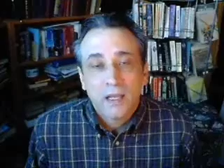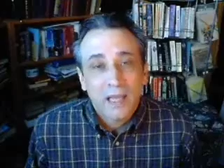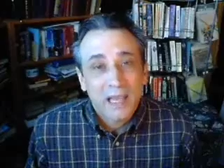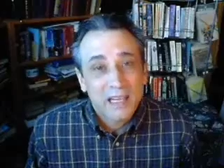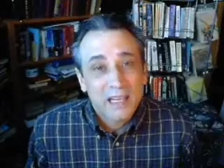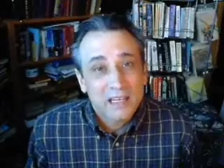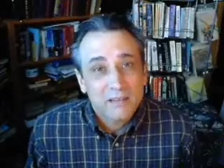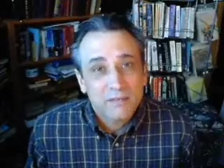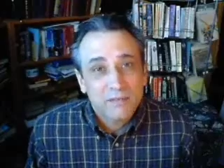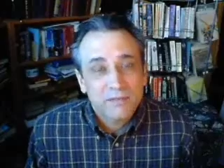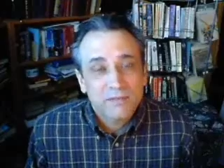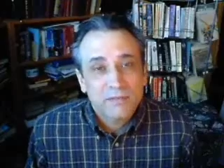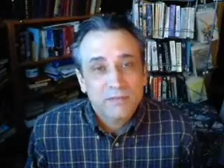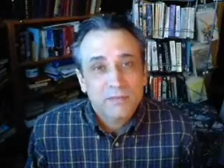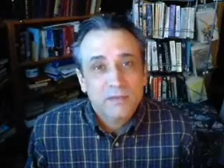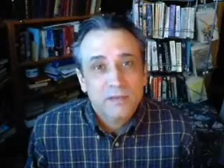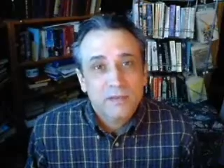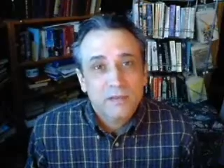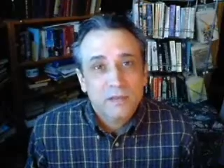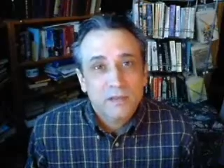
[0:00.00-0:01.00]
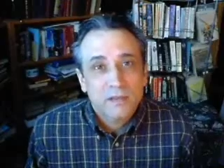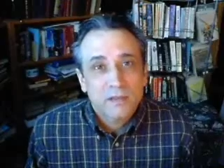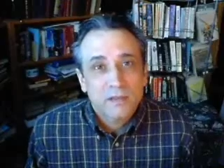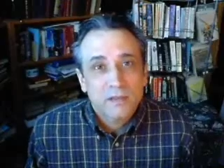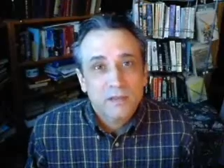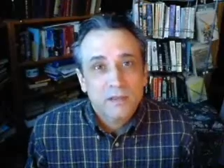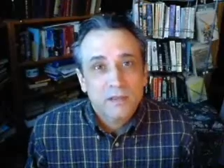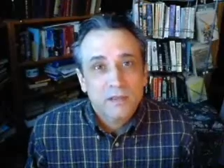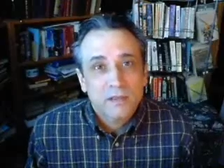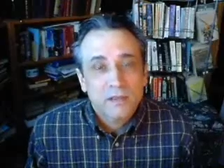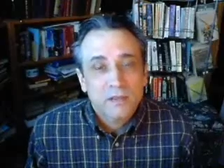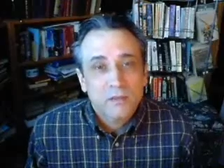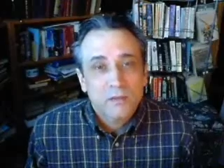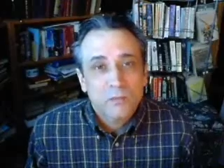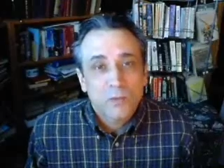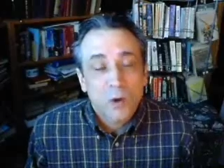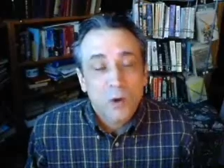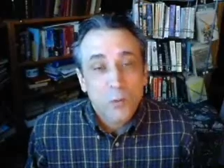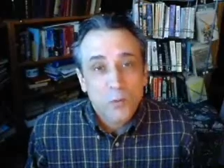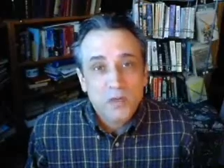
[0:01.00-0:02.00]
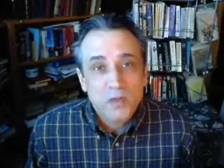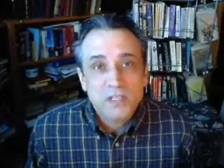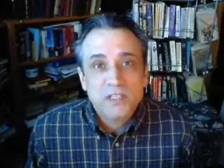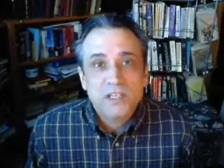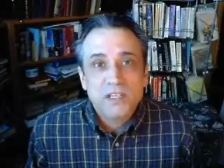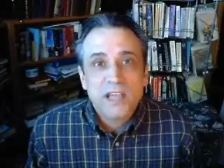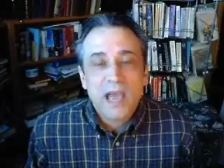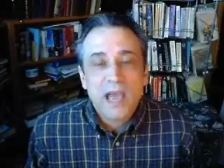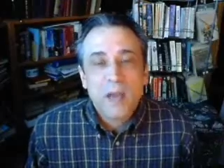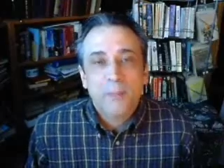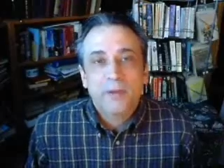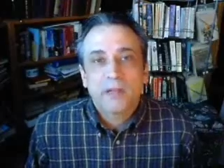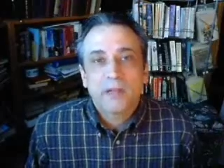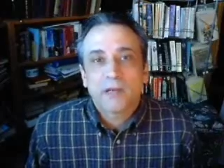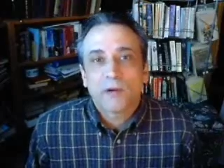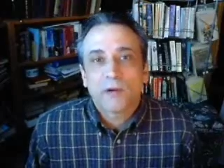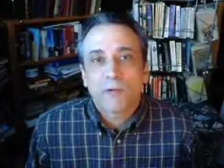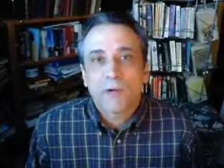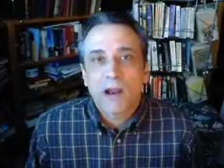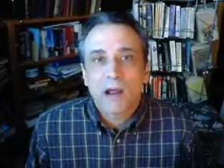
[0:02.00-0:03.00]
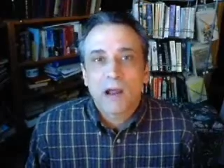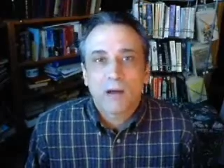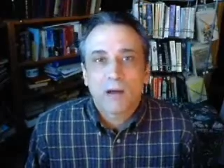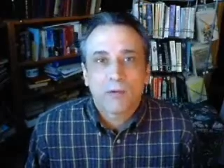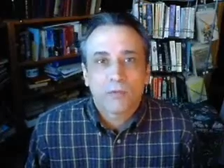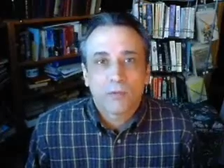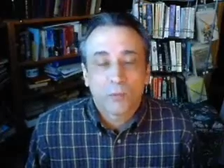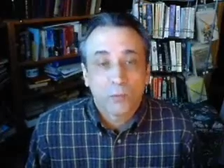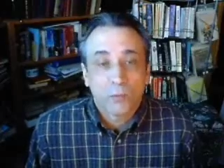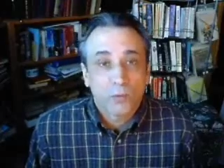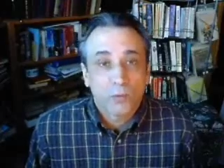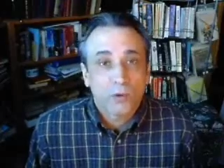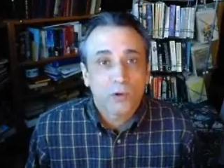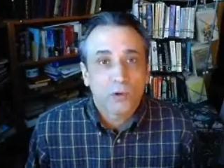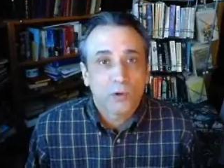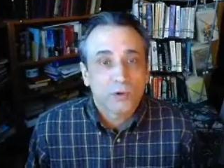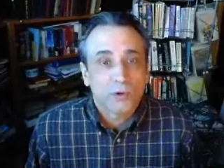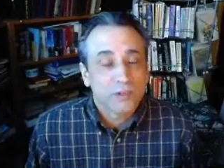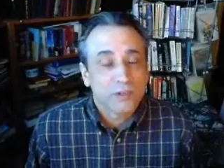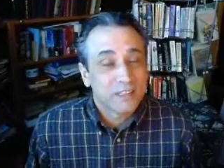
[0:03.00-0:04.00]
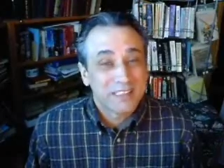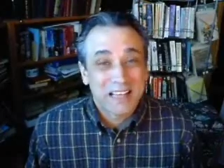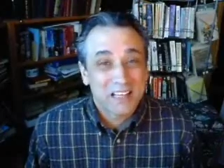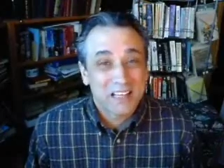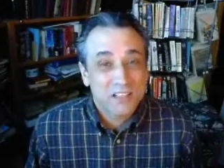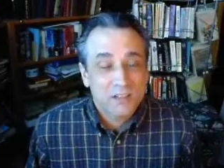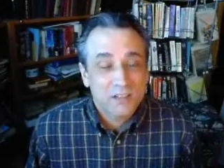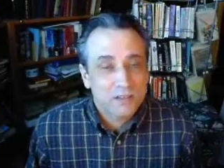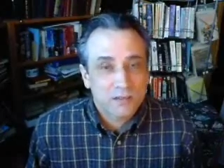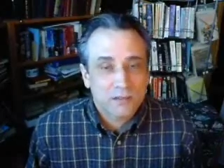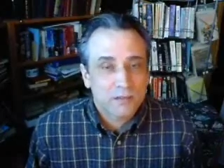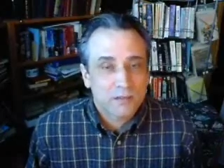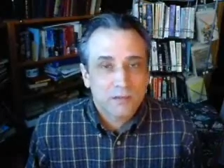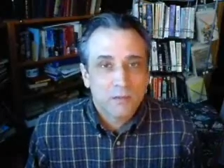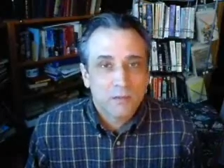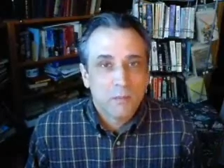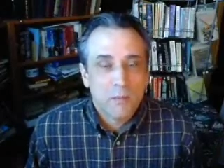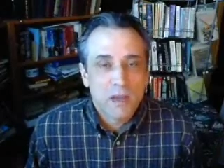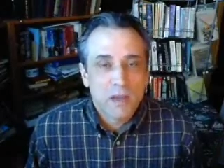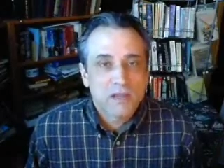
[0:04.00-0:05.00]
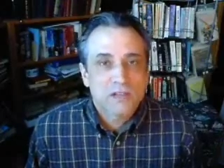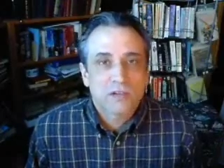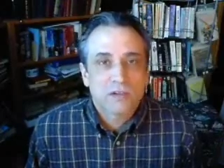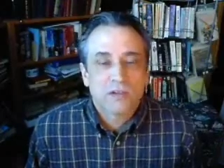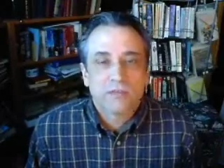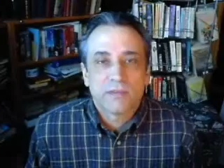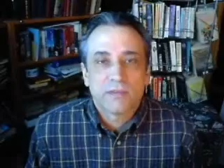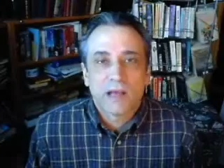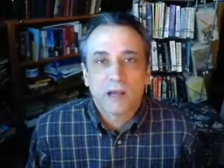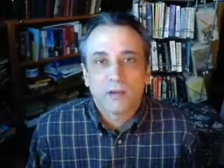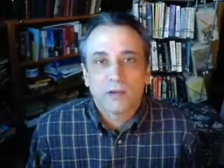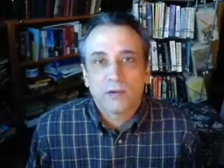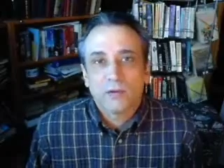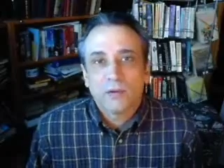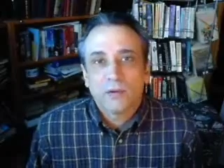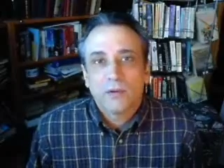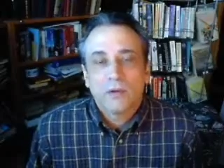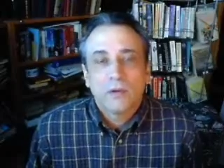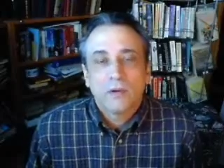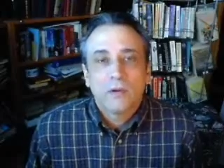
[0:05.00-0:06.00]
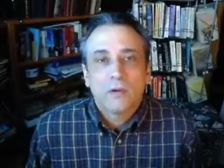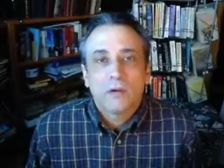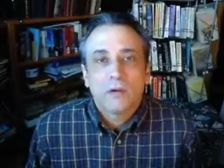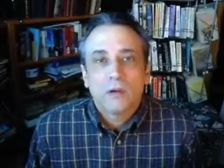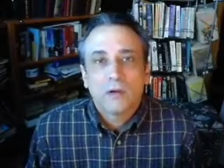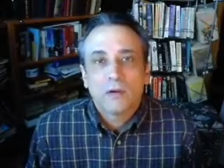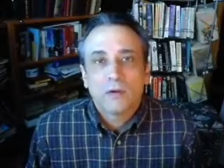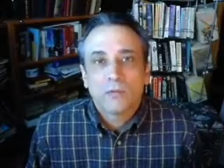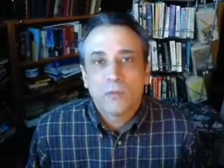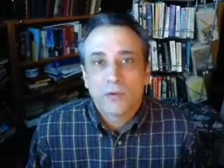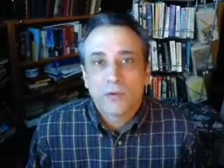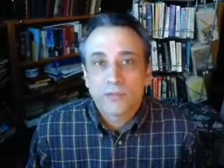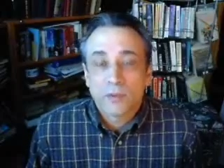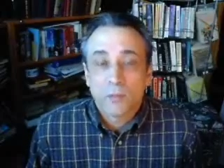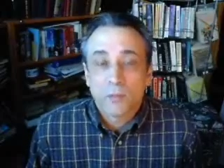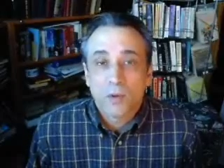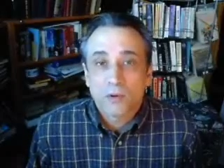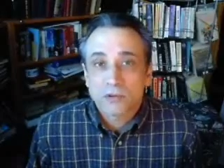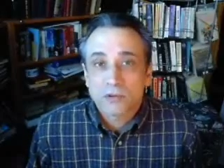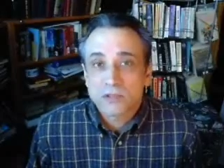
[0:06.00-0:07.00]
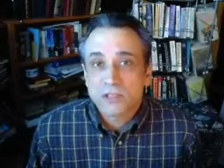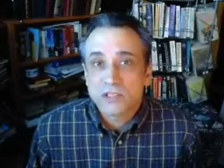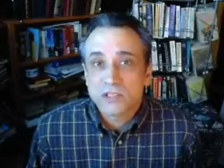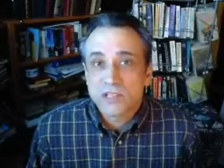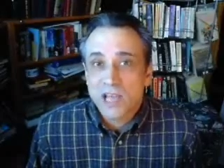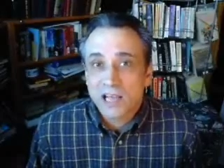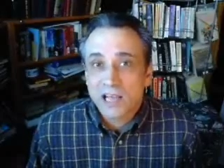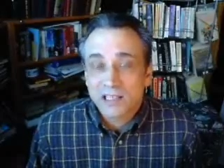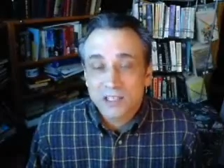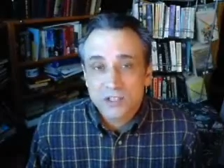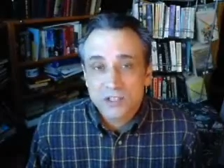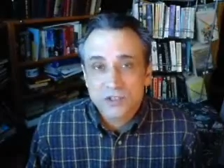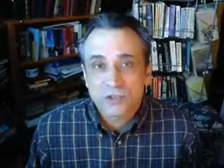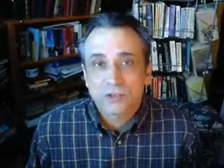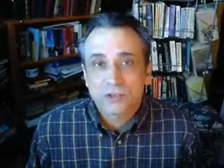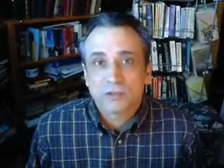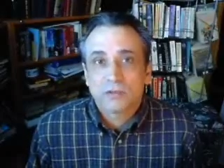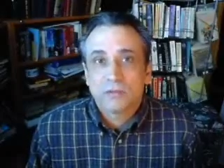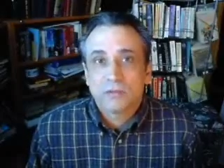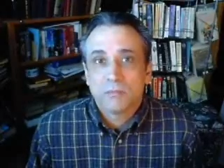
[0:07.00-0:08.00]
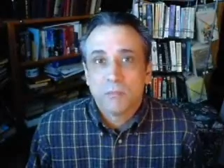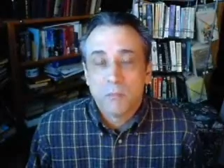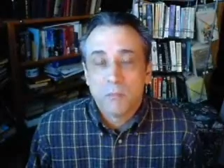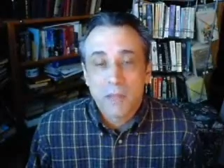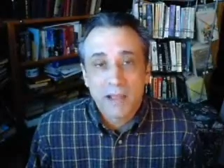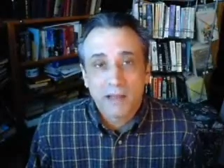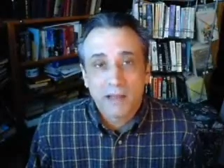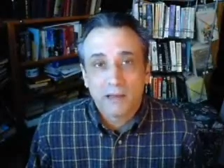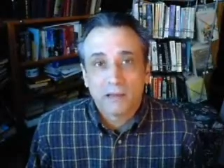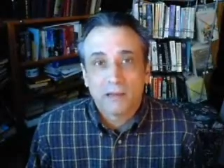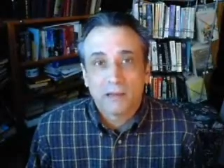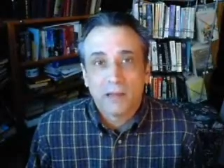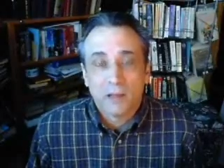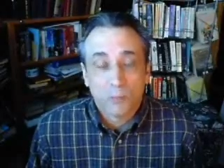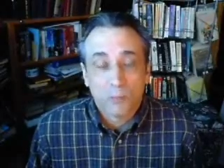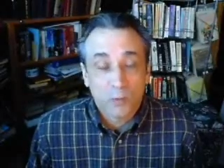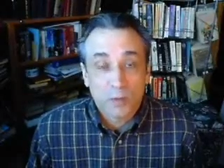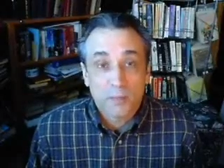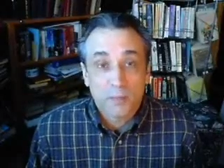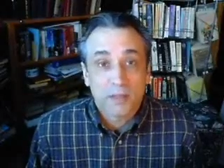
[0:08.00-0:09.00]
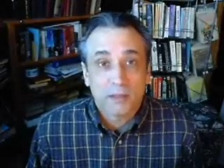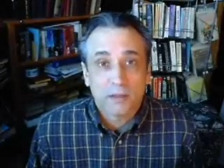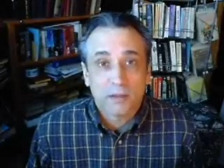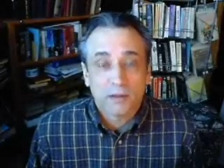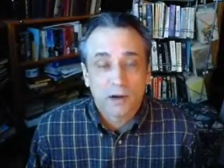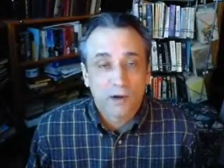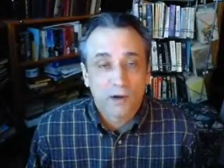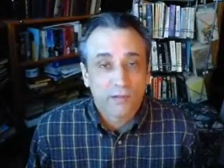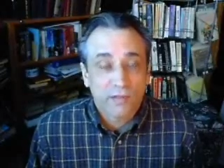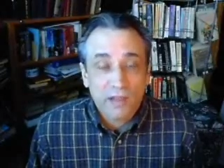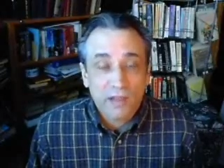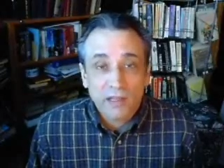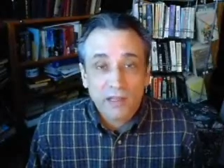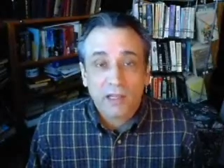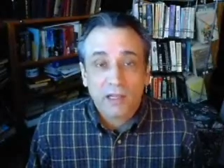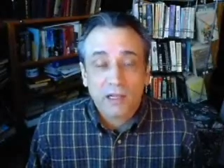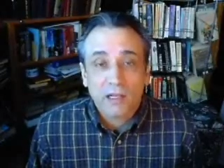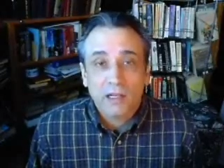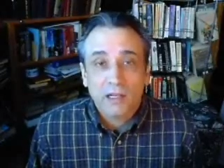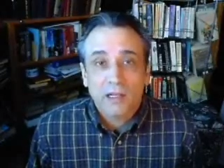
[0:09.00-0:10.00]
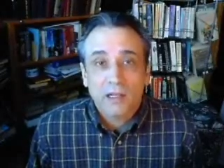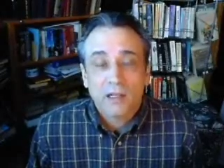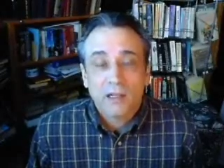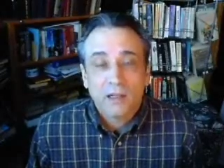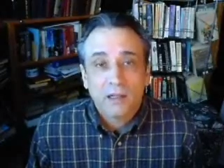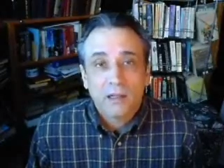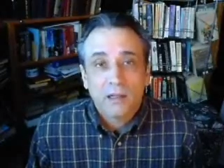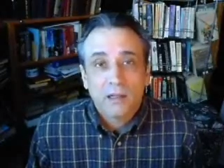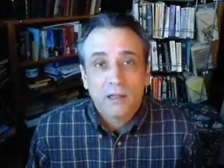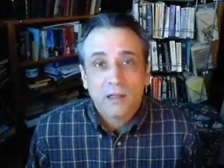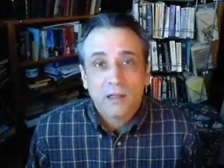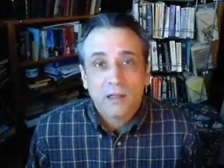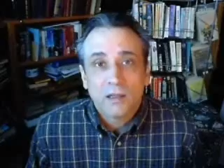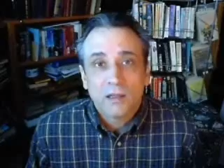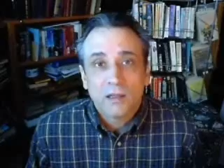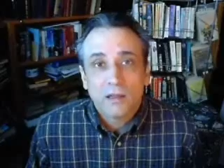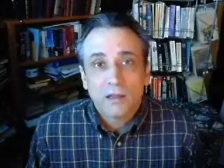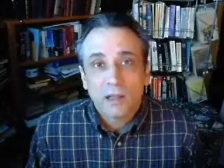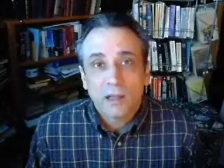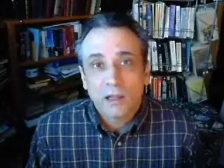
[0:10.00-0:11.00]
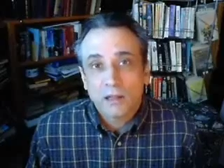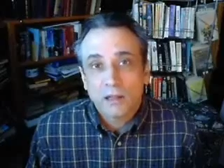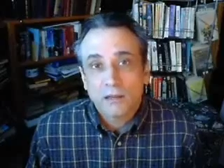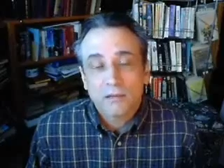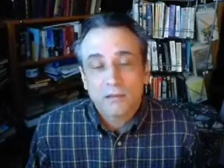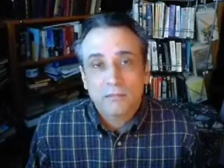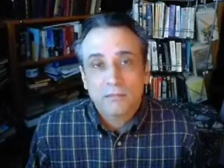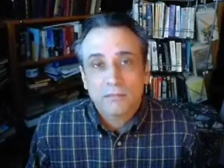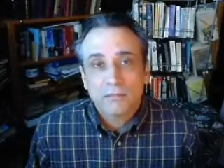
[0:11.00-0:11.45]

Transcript: And if what we see happening around the world doesn't measure the value of what the most intelligent men and women are thinking, then